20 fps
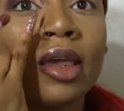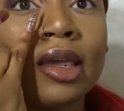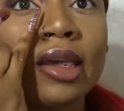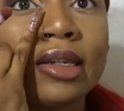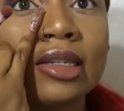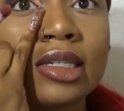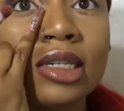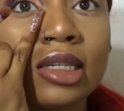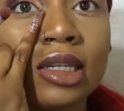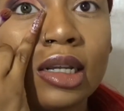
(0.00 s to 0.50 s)

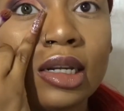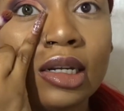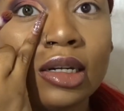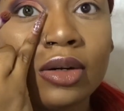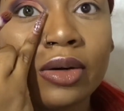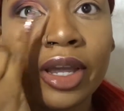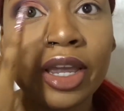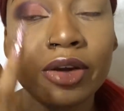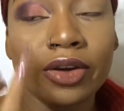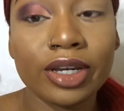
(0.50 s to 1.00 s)
into the
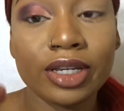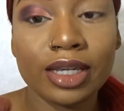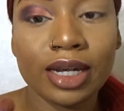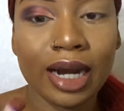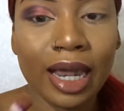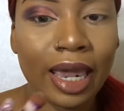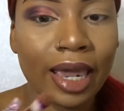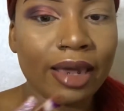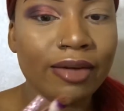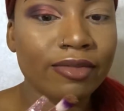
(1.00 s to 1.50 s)
little area that
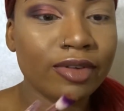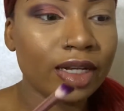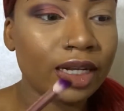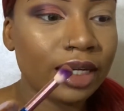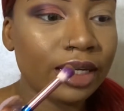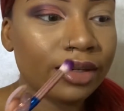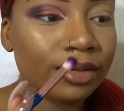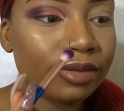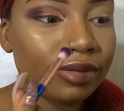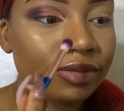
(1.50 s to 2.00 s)
I have
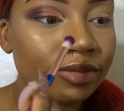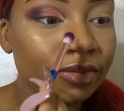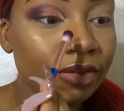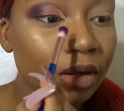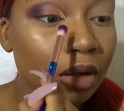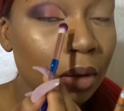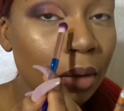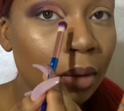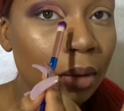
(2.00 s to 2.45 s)
left.